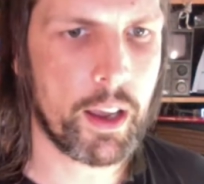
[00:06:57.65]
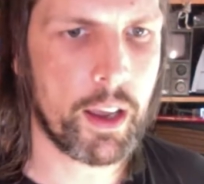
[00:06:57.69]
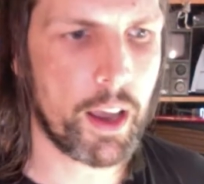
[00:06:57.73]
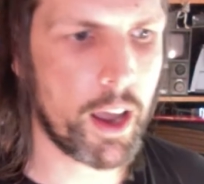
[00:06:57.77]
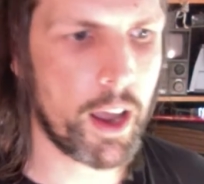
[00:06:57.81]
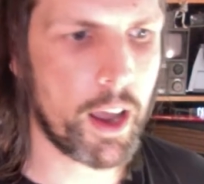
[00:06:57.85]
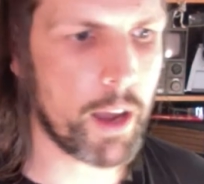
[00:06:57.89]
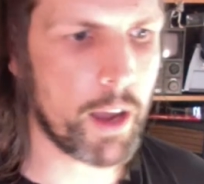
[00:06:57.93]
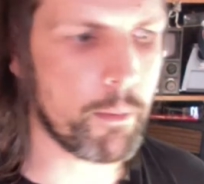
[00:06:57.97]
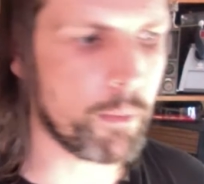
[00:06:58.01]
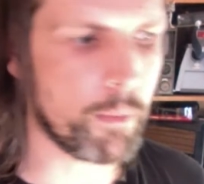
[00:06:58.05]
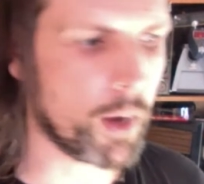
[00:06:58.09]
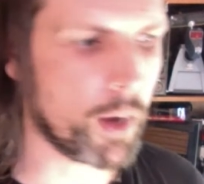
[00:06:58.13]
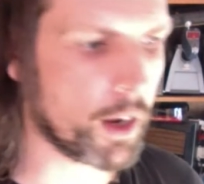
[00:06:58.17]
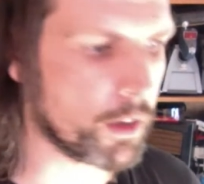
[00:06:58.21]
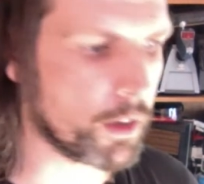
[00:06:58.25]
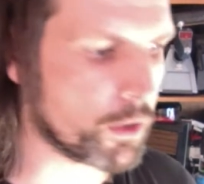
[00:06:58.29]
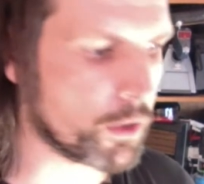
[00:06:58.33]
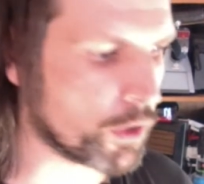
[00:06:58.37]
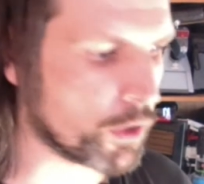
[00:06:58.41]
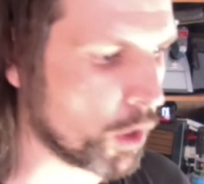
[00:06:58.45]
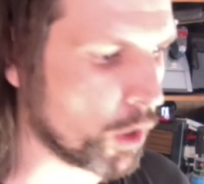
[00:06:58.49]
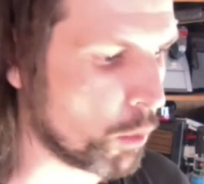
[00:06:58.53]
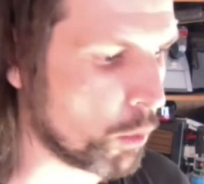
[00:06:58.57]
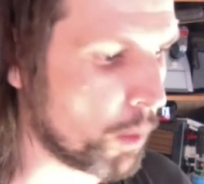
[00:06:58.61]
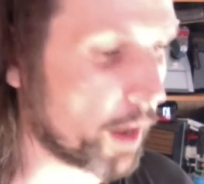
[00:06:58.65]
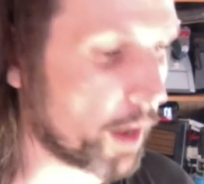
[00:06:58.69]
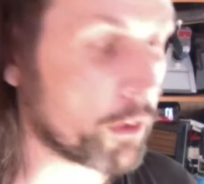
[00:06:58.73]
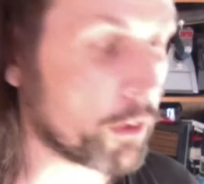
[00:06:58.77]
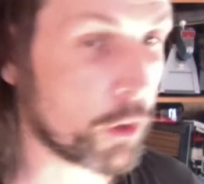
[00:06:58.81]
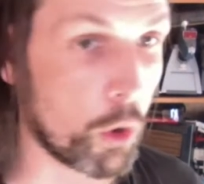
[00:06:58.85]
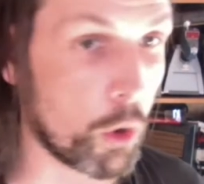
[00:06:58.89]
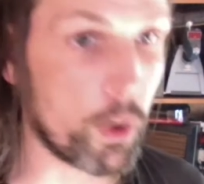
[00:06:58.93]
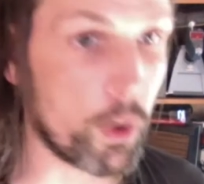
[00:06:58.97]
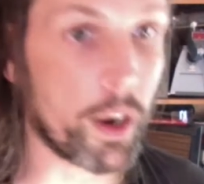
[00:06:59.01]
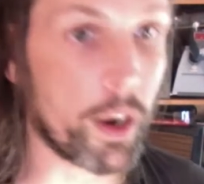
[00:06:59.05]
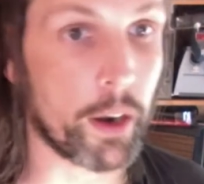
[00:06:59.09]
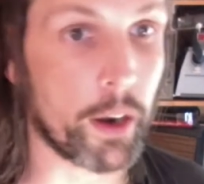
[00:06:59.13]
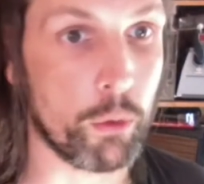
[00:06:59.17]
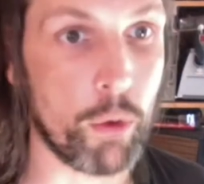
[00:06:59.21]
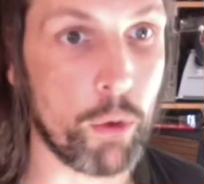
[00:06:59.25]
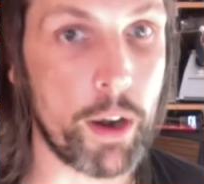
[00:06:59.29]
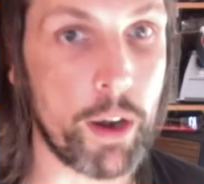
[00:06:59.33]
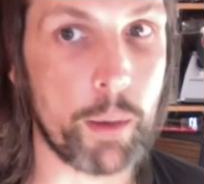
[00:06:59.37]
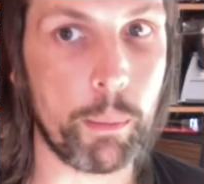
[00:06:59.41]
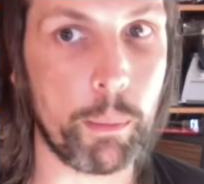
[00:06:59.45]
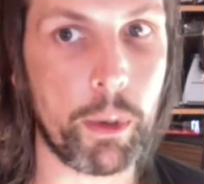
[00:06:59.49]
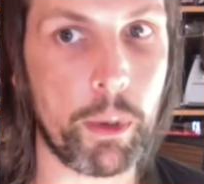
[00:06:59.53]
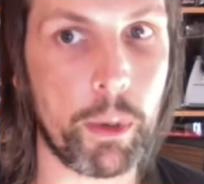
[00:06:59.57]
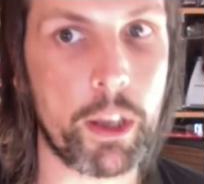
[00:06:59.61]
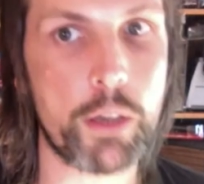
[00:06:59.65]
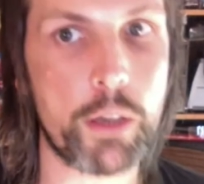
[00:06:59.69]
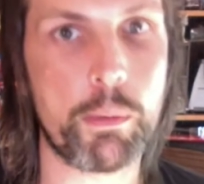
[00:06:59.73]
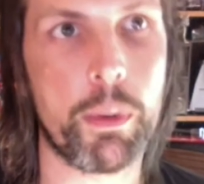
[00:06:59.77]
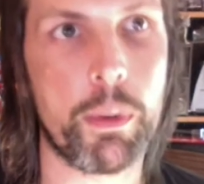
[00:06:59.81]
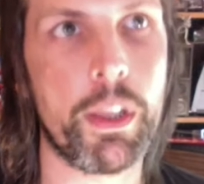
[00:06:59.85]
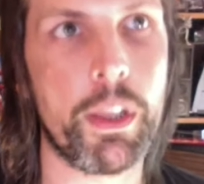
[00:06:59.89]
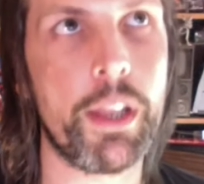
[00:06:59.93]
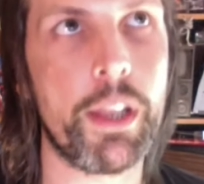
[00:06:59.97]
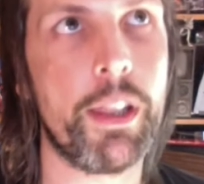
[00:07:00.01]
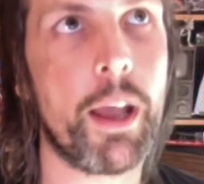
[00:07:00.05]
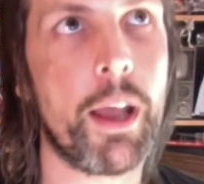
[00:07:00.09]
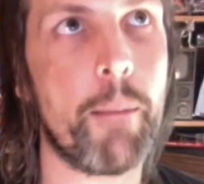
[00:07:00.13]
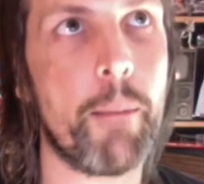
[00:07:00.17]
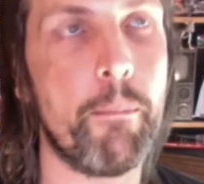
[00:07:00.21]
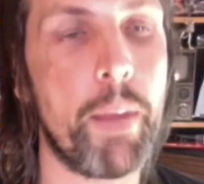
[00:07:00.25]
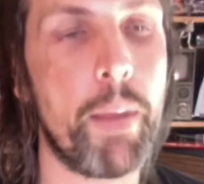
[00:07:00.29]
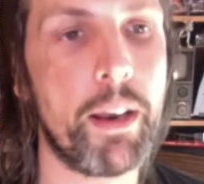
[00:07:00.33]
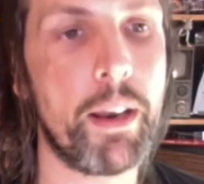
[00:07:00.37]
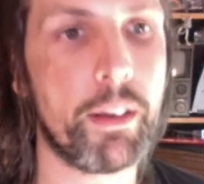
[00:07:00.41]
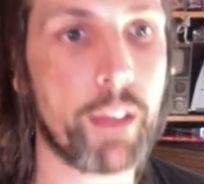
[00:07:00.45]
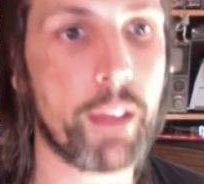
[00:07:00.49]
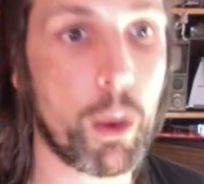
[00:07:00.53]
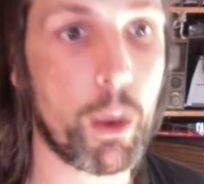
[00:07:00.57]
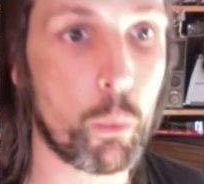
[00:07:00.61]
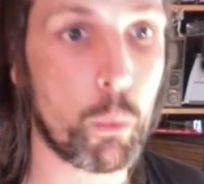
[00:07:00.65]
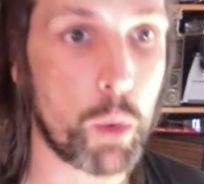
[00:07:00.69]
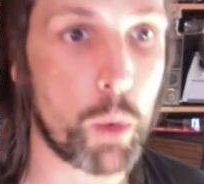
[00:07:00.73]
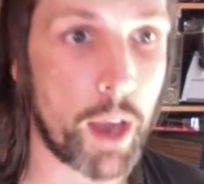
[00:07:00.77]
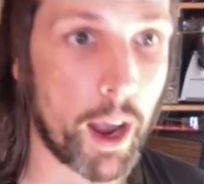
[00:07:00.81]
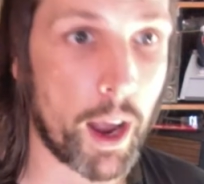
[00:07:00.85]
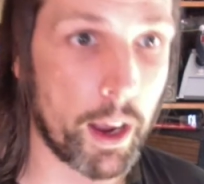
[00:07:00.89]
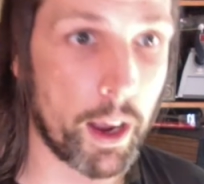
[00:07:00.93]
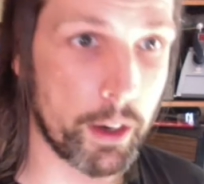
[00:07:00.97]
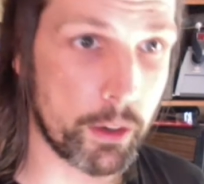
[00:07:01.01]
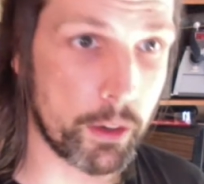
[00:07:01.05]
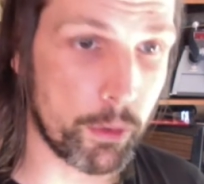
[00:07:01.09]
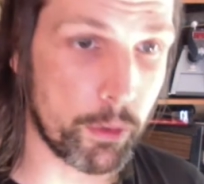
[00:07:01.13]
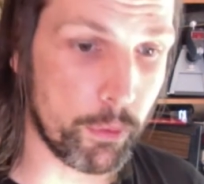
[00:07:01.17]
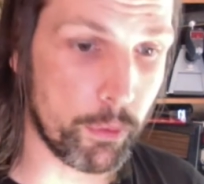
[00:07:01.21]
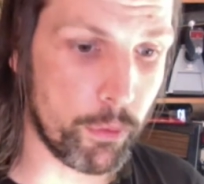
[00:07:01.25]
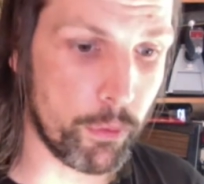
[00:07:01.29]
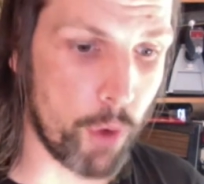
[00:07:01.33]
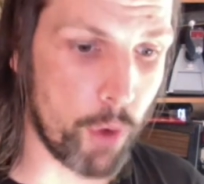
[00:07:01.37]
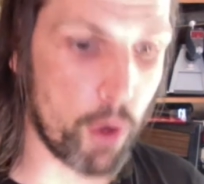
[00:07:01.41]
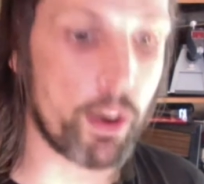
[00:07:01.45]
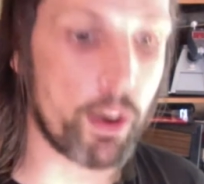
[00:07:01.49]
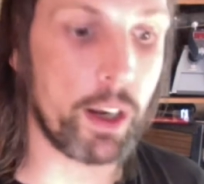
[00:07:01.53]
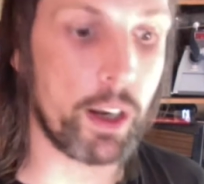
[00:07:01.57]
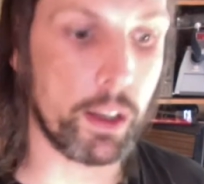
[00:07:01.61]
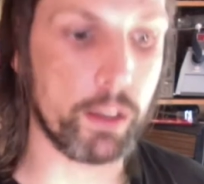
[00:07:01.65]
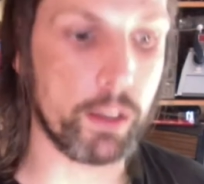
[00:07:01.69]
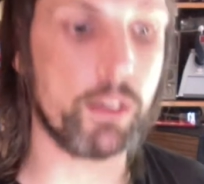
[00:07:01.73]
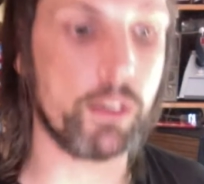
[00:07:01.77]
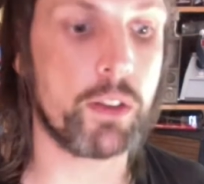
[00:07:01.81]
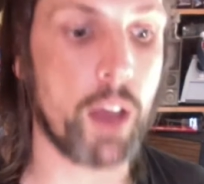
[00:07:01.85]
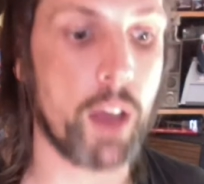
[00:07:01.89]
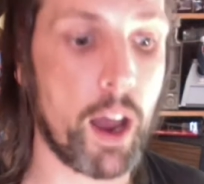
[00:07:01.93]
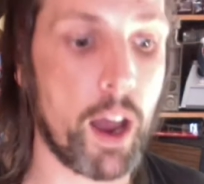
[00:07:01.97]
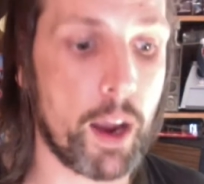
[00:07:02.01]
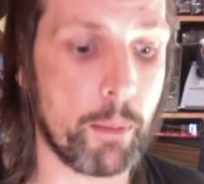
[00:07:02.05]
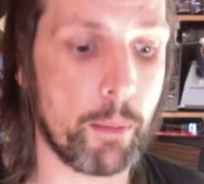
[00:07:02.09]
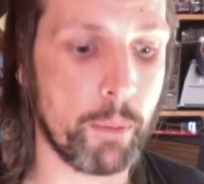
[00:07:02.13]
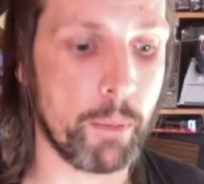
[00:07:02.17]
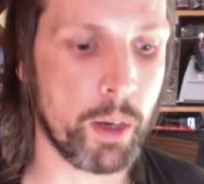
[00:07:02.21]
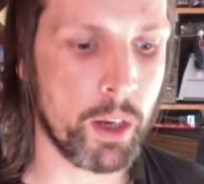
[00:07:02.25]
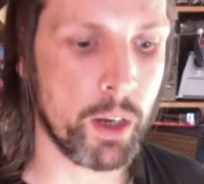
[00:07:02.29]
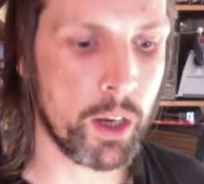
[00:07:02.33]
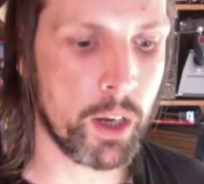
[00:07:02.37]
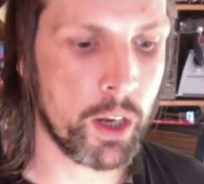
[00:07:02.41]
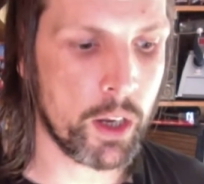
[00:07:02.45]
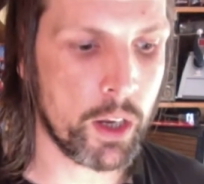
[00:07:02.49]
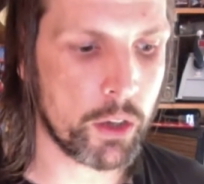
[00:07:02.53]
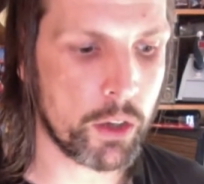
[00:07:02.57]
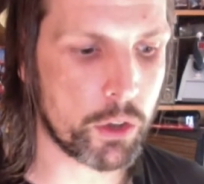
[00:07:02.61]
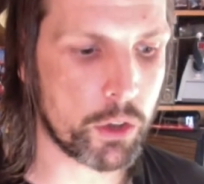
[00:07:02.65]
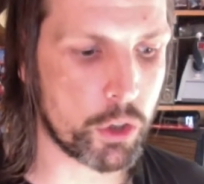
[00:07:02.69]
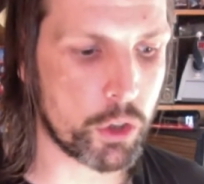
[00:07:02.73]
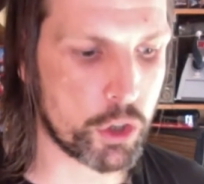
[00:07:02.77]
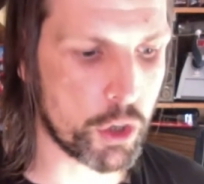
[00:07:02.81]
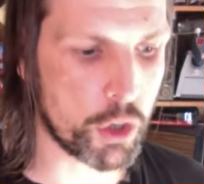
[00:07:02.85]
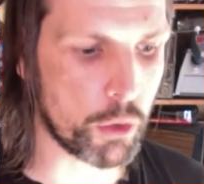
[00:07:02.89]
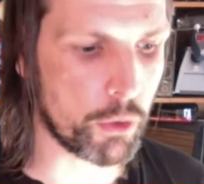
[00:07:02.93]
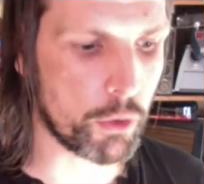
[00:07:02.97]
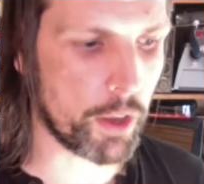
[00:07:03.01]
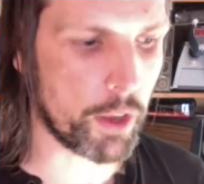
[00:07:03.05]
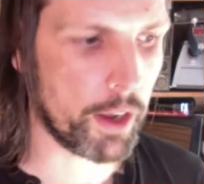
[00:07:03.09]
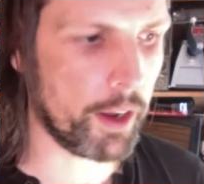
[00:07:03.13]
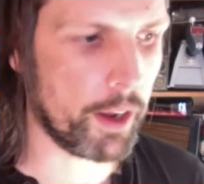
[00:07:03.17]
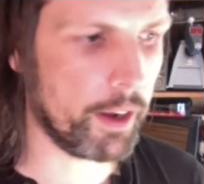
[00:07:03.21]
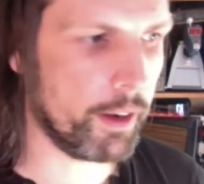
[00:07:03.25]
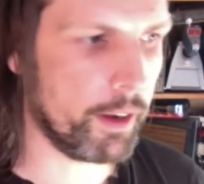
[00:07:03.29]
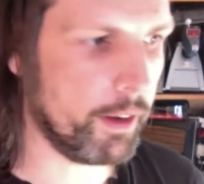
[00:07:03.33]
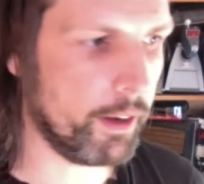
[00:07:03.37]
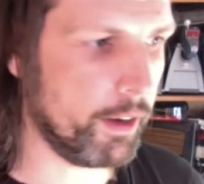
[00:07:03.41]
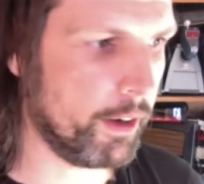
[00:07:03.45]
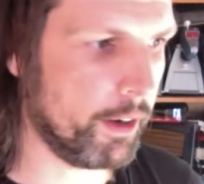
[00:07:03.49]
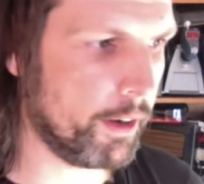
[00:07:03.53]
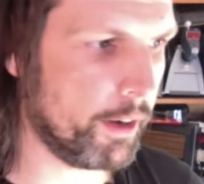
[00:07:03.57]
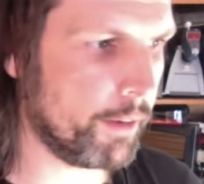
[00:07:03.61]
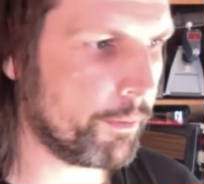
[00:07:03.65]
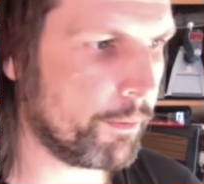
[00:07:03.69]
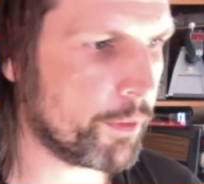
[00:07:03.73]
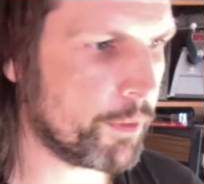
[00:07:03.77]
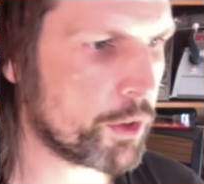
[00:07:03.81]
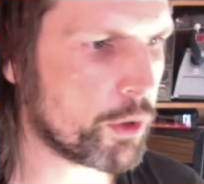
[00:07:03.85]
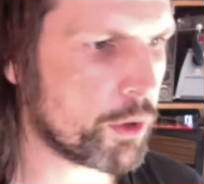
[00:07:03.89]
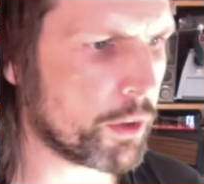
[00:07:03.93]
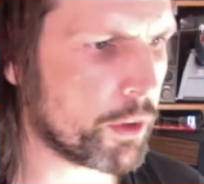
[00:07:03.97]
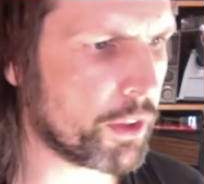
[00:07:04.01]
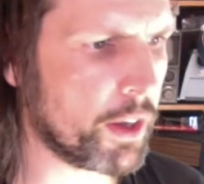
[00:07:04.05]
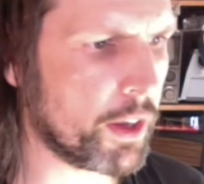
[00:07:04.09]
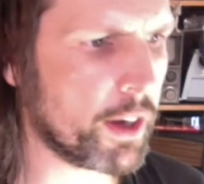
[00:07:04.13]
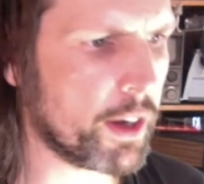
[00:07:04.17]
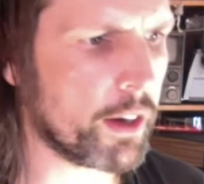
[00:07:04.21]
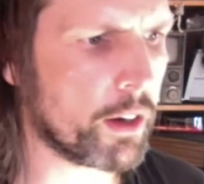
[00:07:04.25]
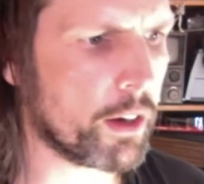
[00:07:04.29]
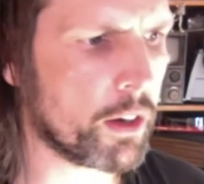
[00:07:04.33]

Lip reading: And so we had to go and kind of rent a place, but then that meant that we had very little time to shoot there. So I think